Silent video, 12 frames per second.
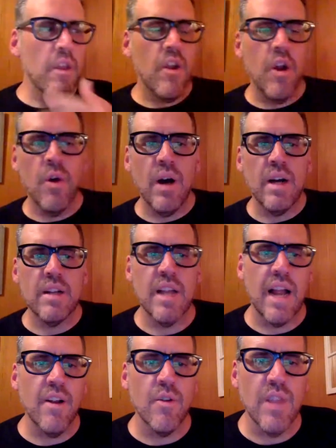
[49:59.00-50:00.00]
You know, I
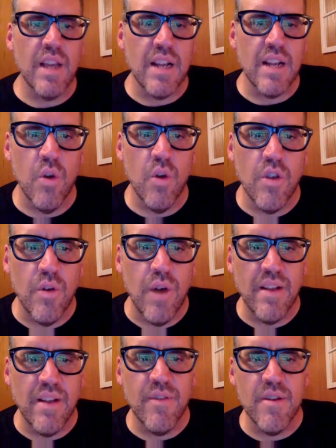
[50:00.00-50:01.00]
don't think I told you. I
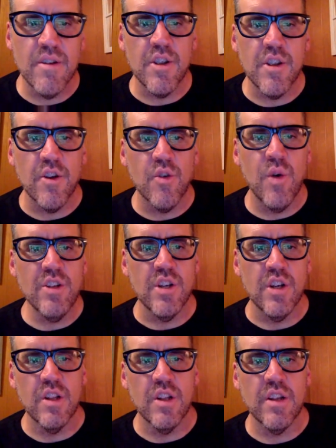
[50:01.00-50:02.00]
didn't finish your
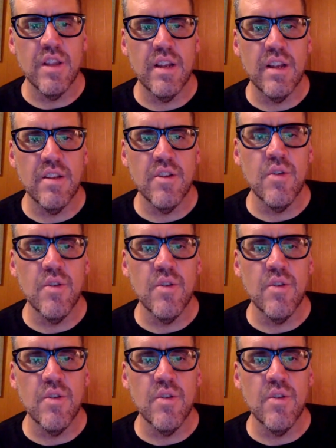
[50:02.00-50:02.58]
question earlier. That too,